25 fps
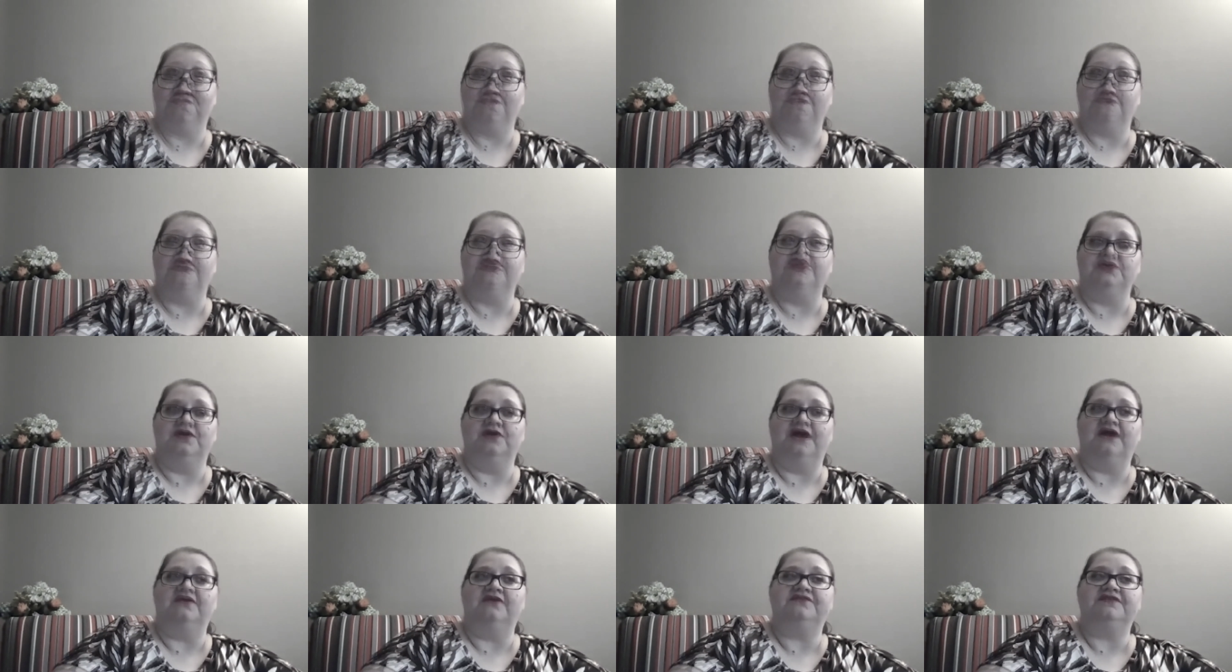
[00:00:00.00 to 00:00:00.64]
When
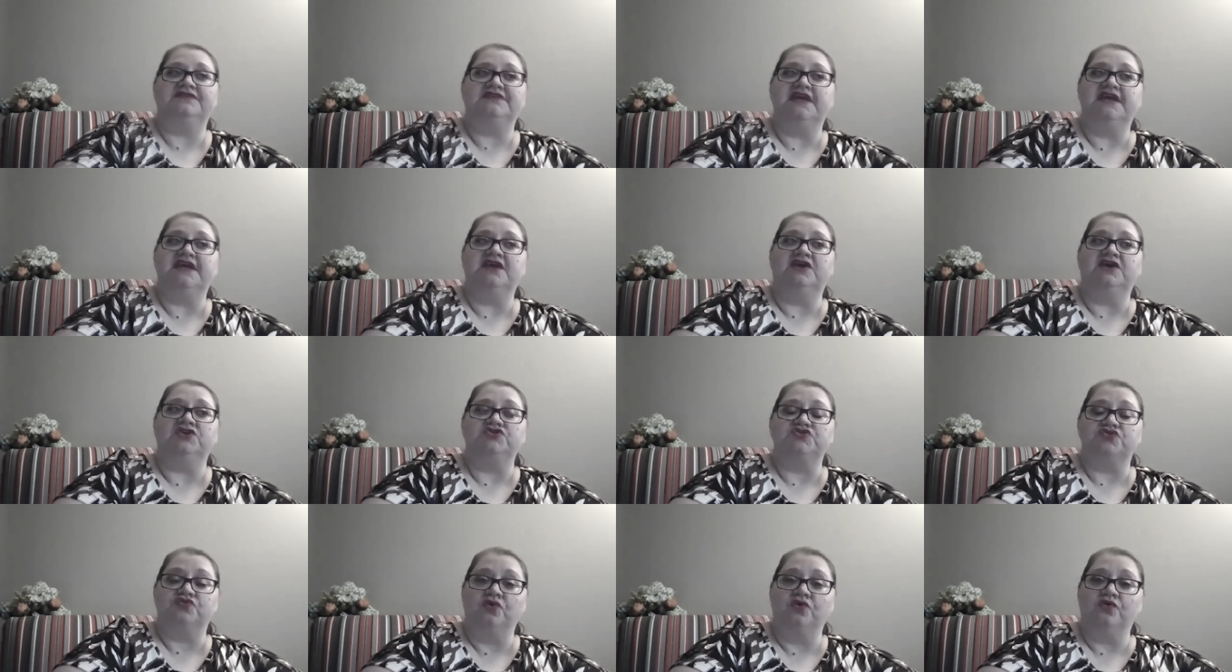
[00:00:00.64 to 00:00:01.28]
you have to take
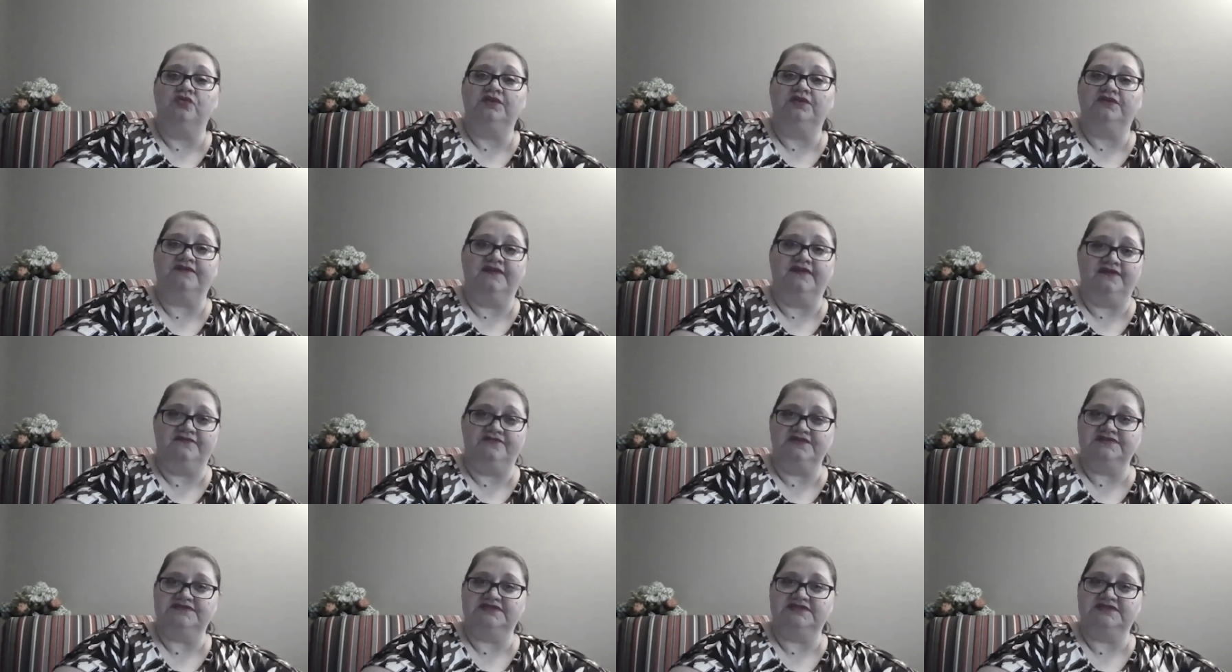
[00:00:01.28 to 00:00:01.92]
control of
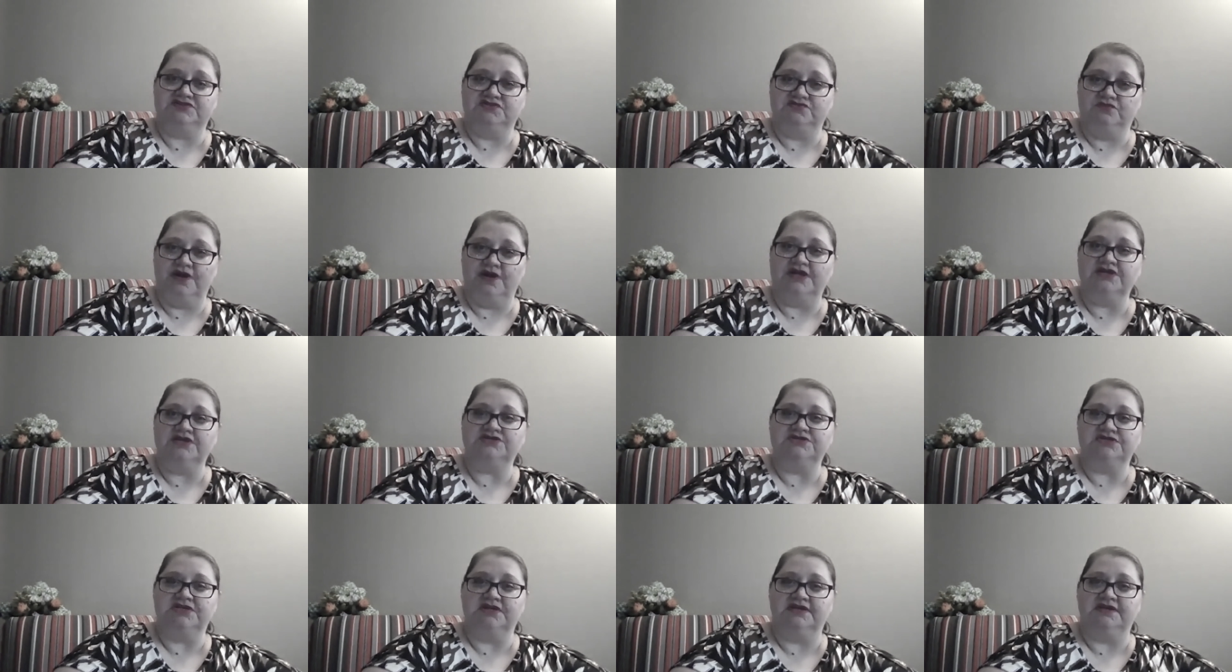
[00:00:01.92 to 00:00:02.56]
every
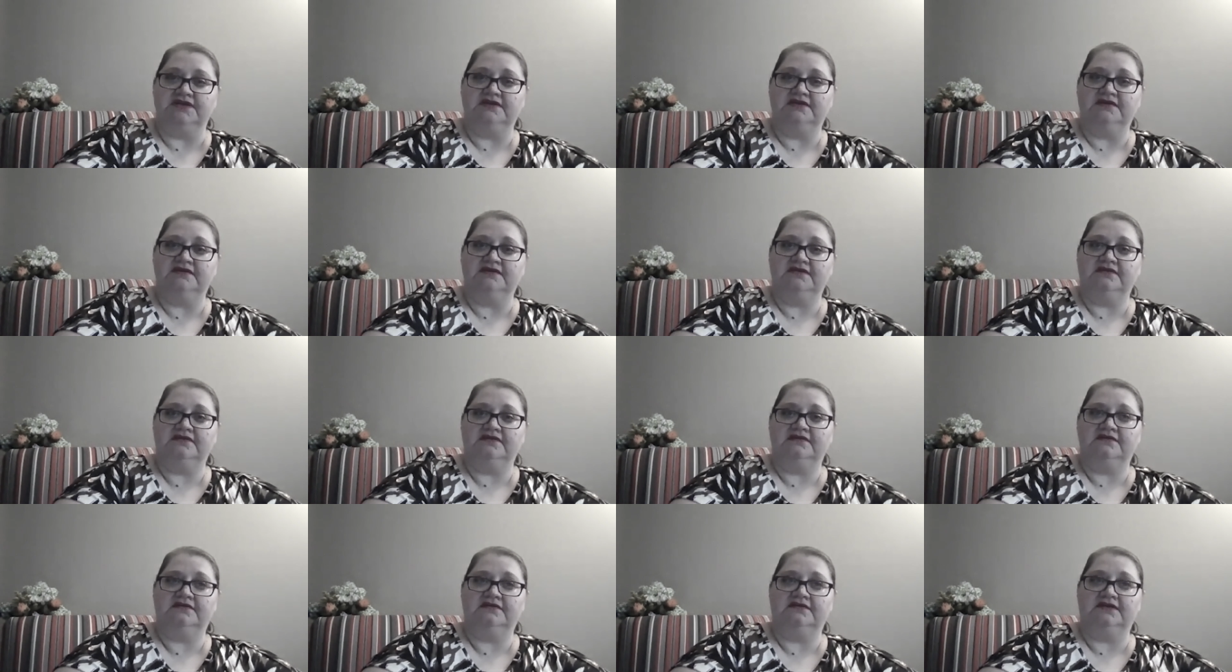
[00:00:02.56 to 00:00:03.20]
situation
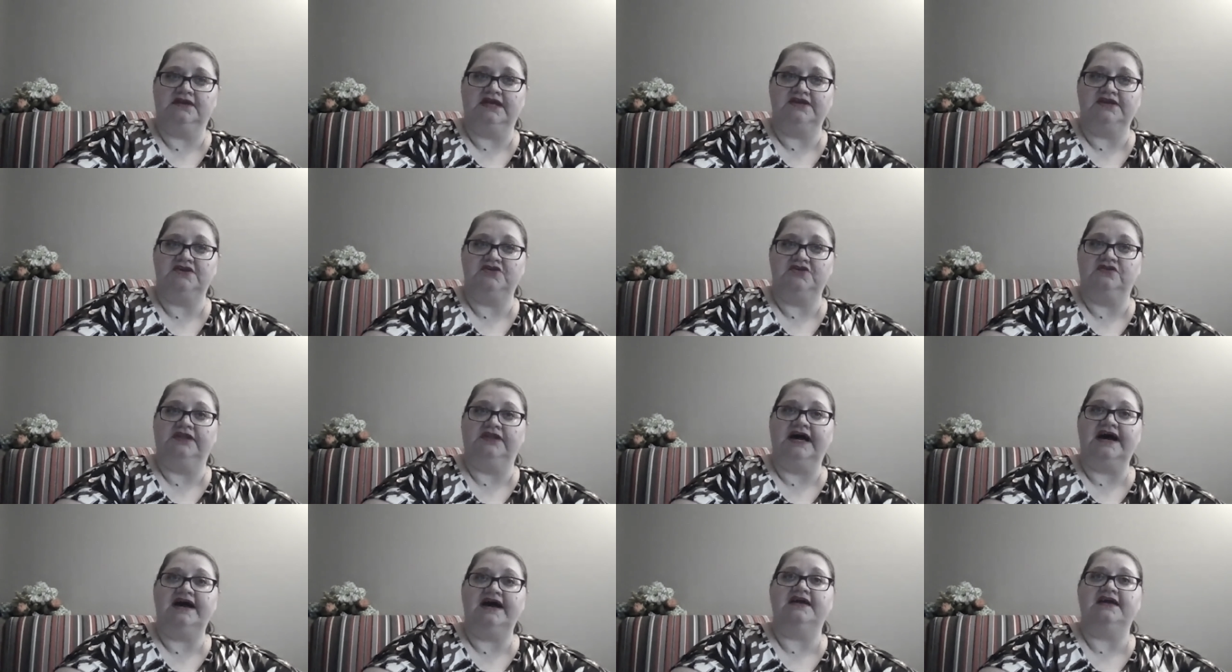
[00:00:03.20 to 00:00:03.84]
in your
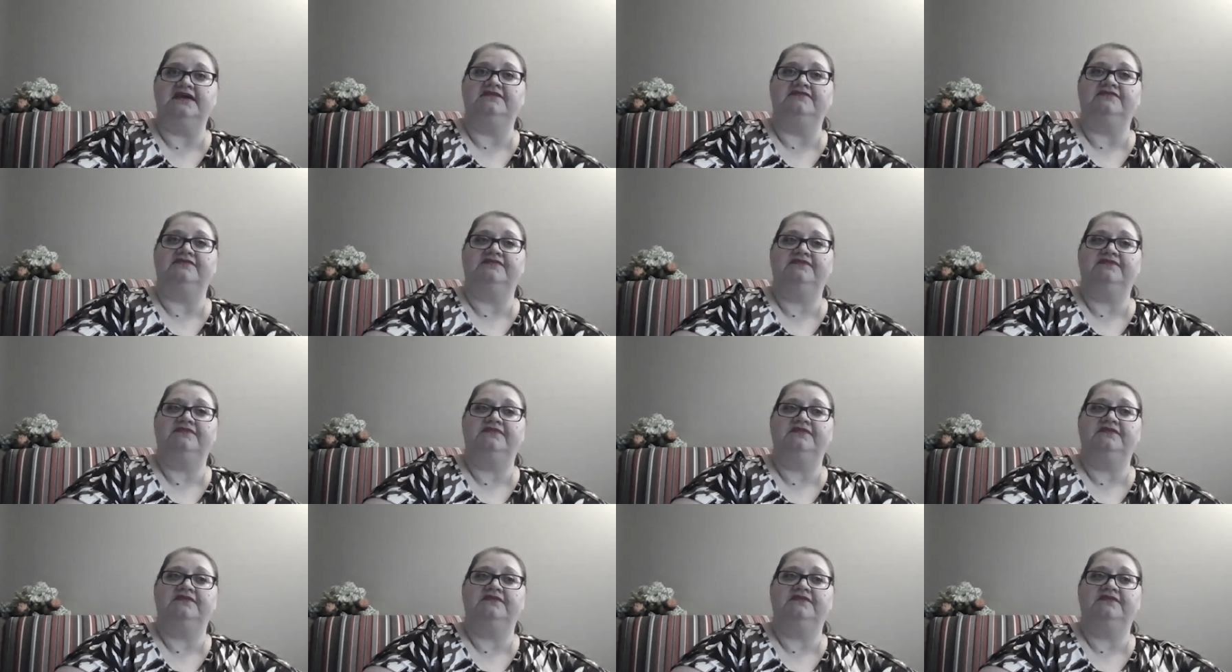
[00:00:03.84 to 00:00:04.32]
life,